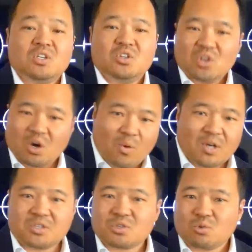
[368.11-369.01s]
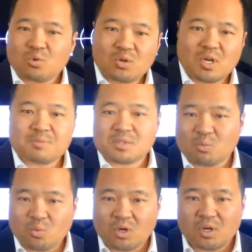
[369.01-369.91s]
You don't want to screw it up
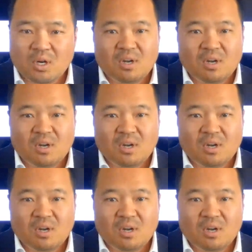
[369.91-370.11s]
somewhere